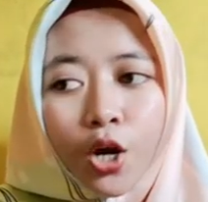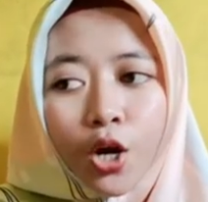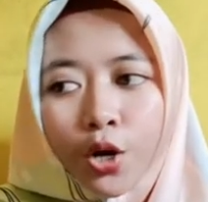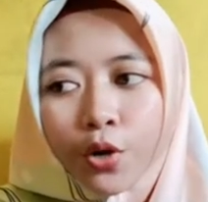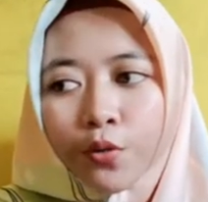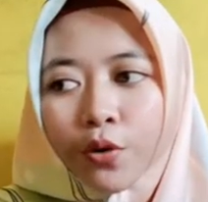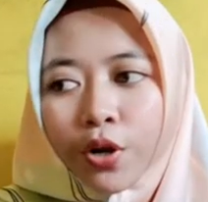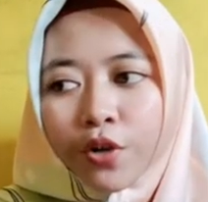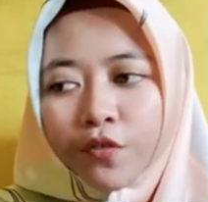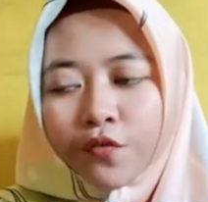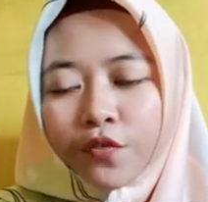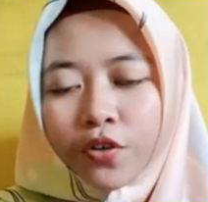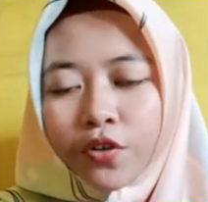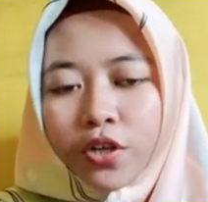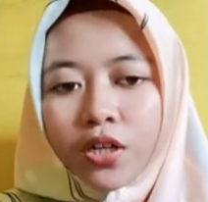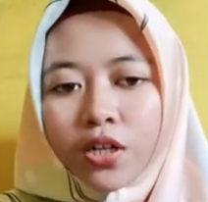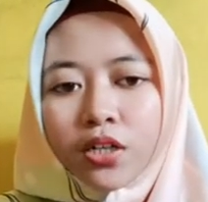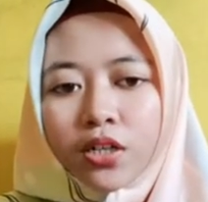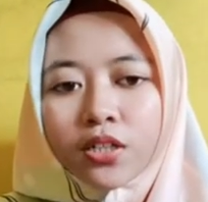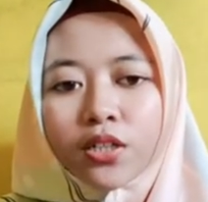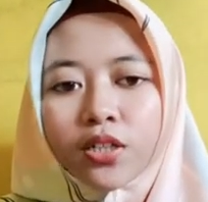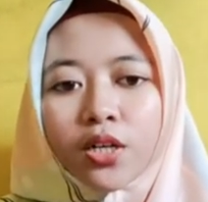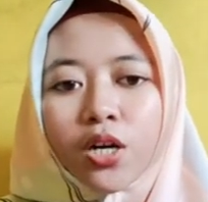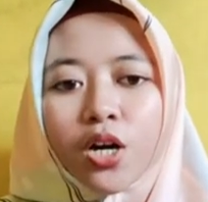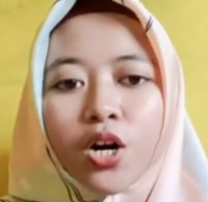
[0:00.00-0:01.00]
However,
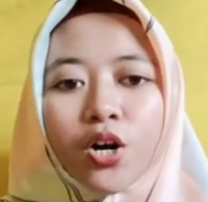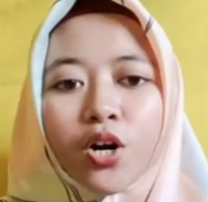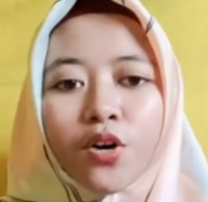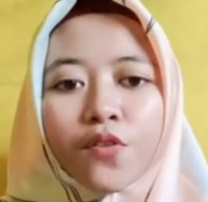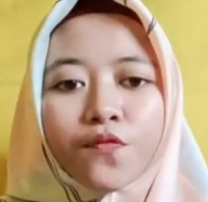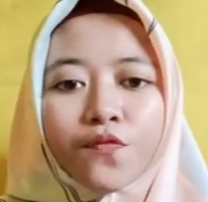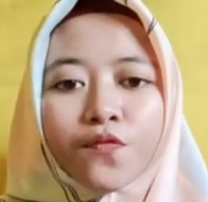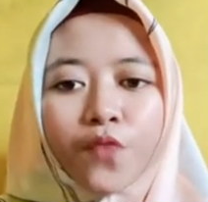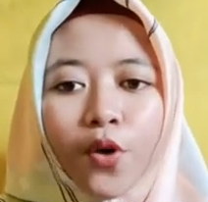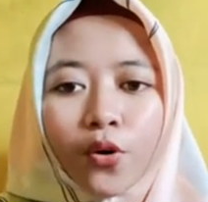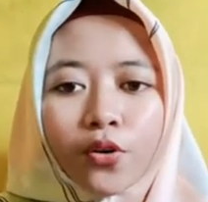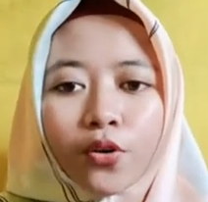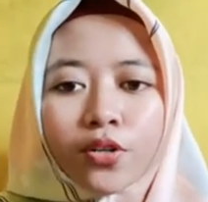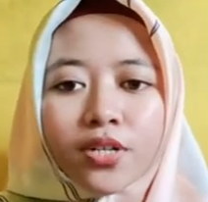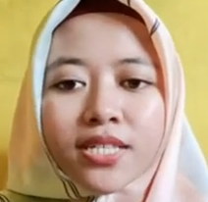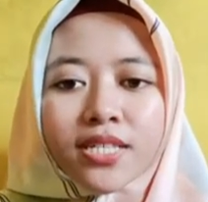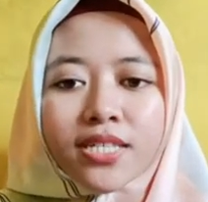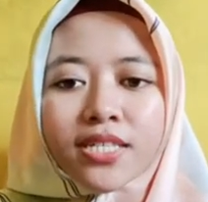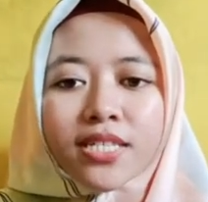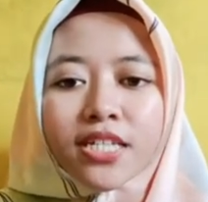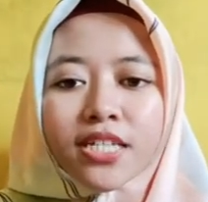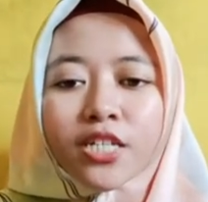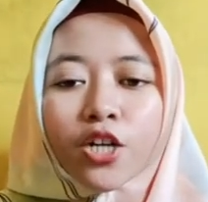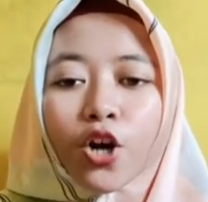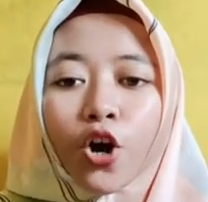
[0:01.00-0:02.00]

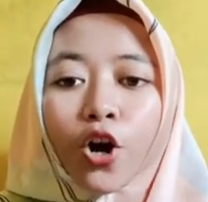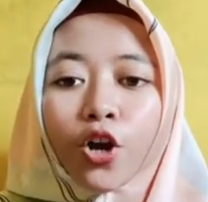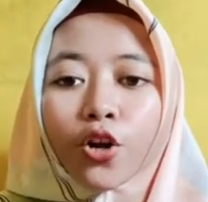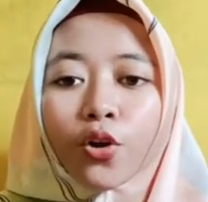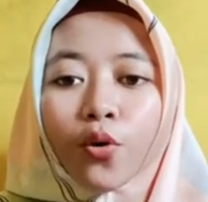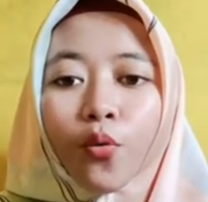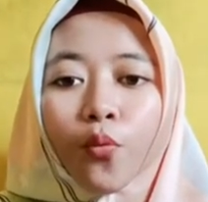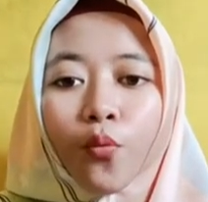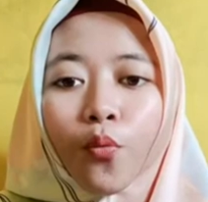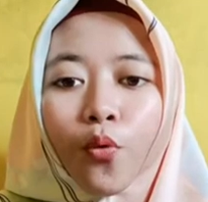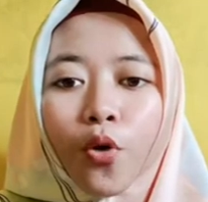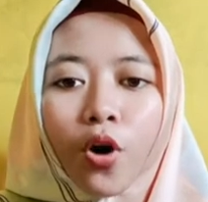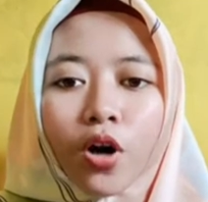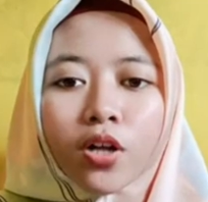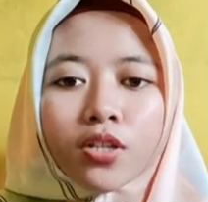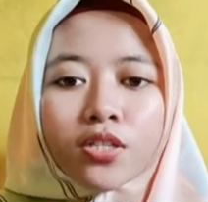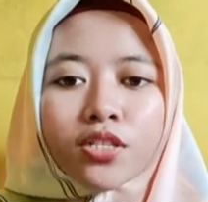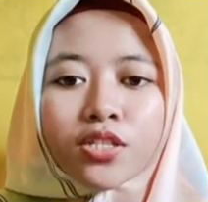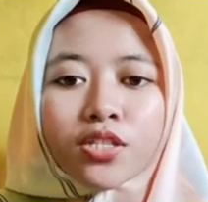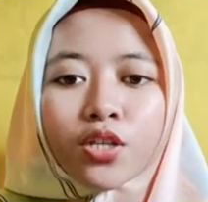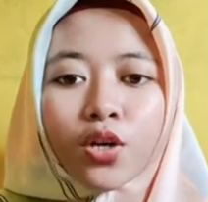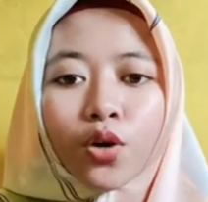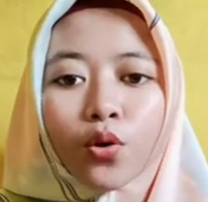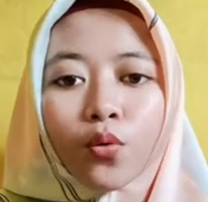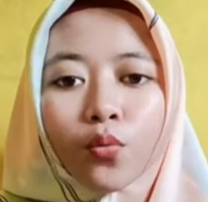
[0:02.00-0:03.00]
focusing on
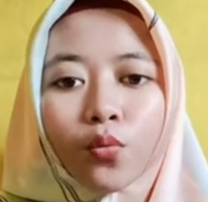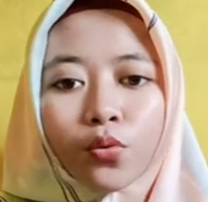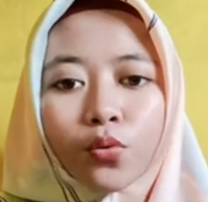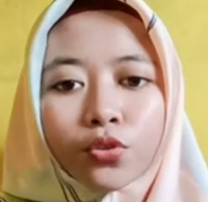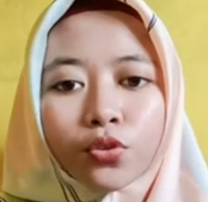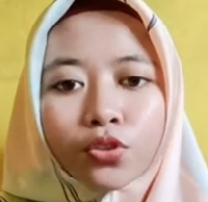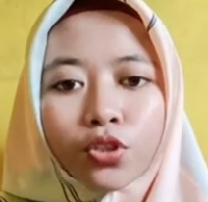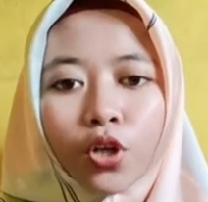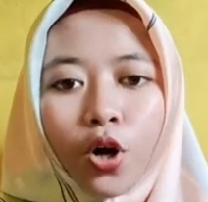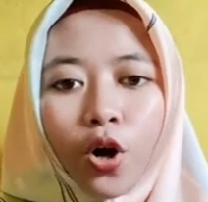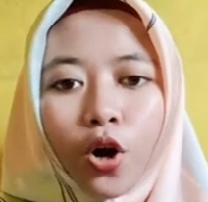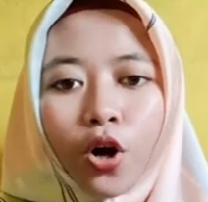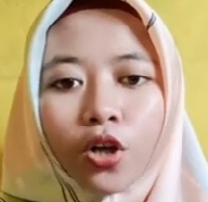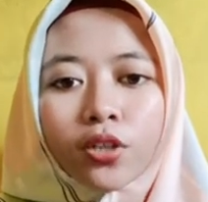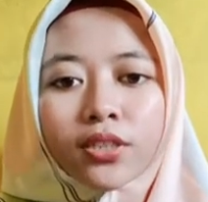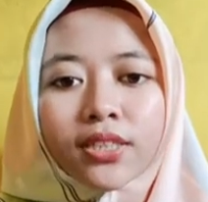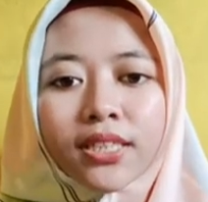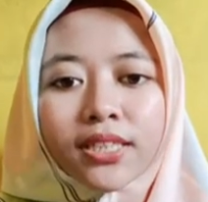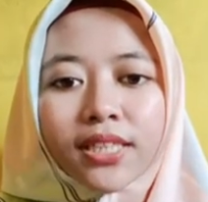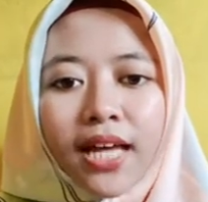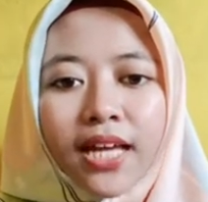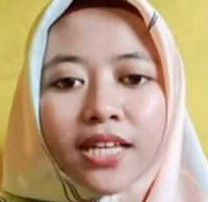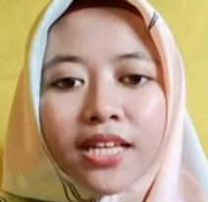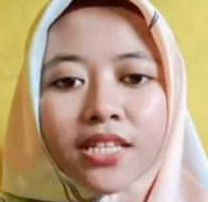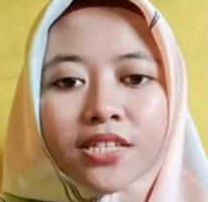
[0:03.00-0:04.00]
wants would only
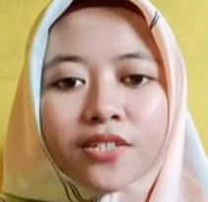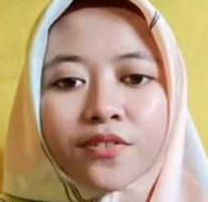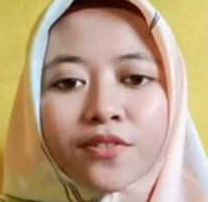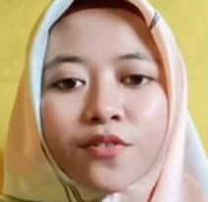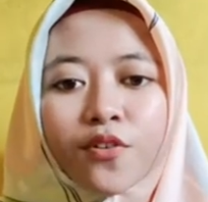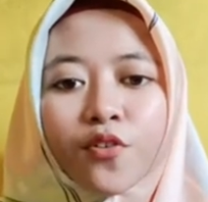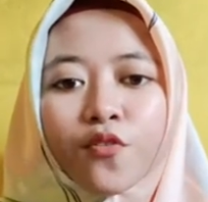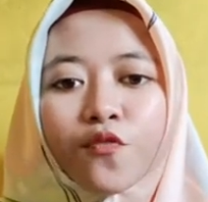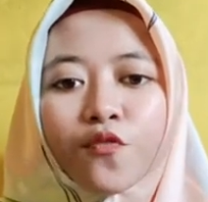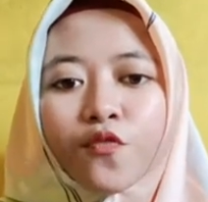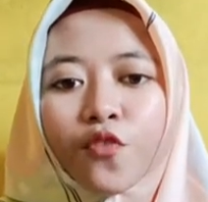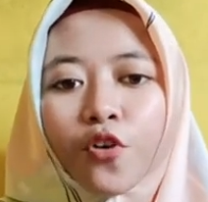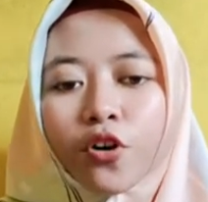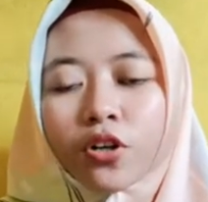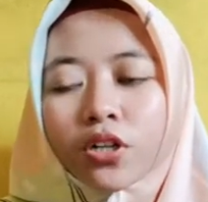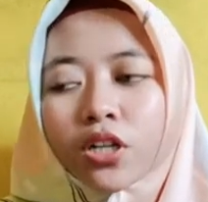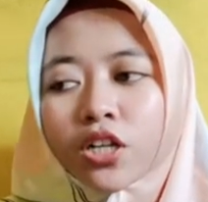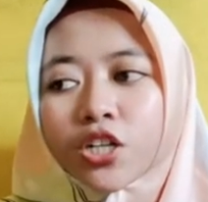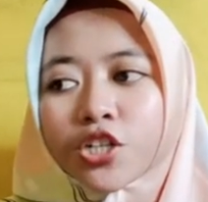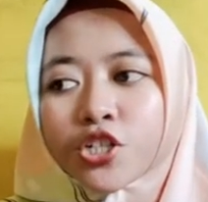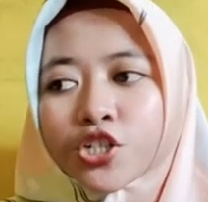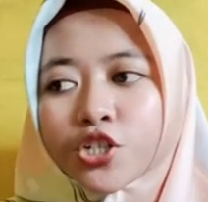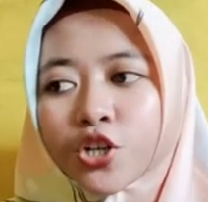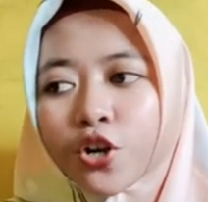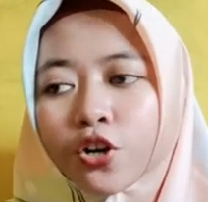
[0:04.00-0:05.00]
last for
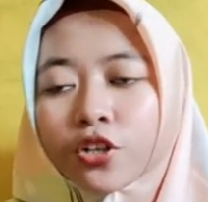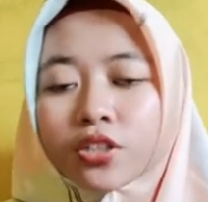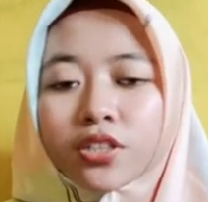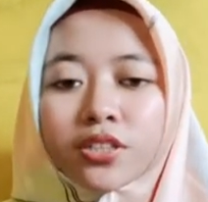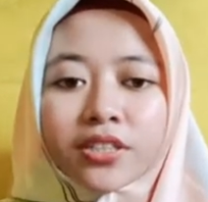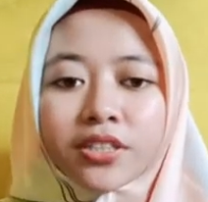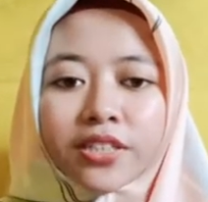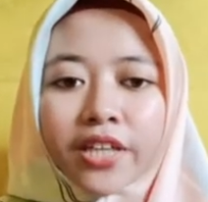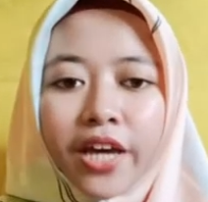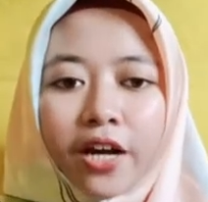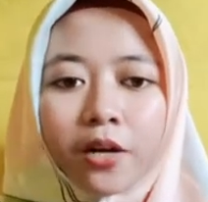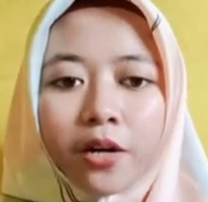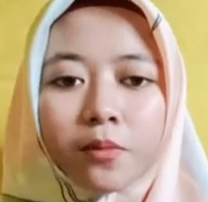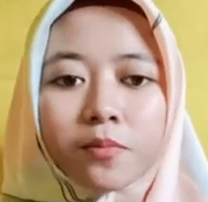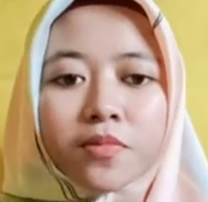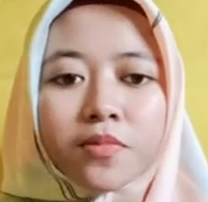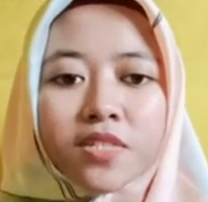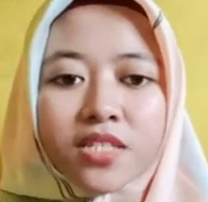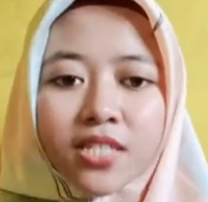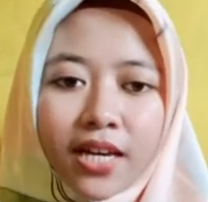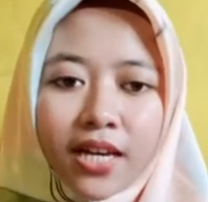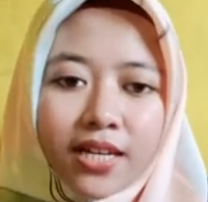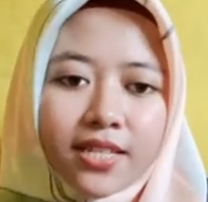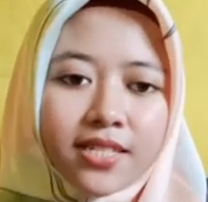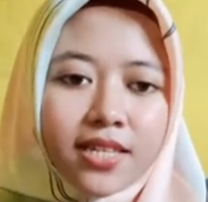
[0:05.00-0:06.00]
a short-term
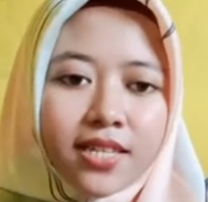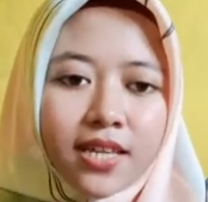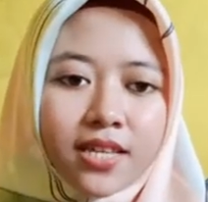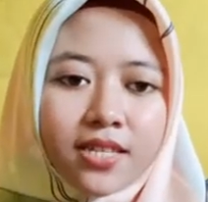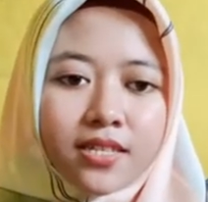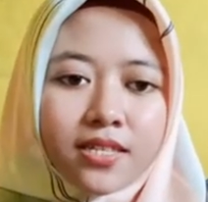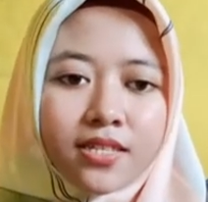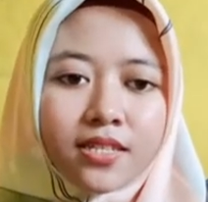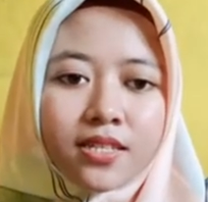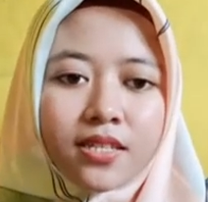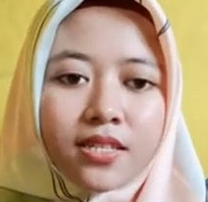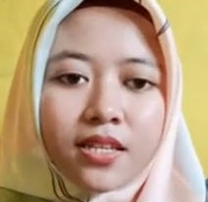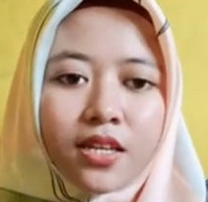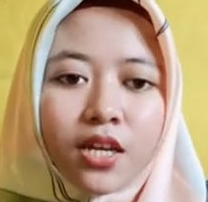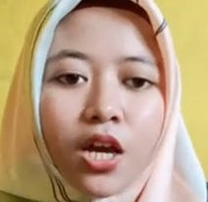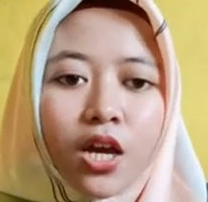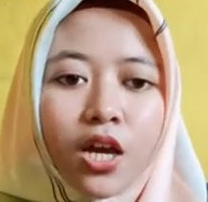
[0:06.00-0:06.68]
success,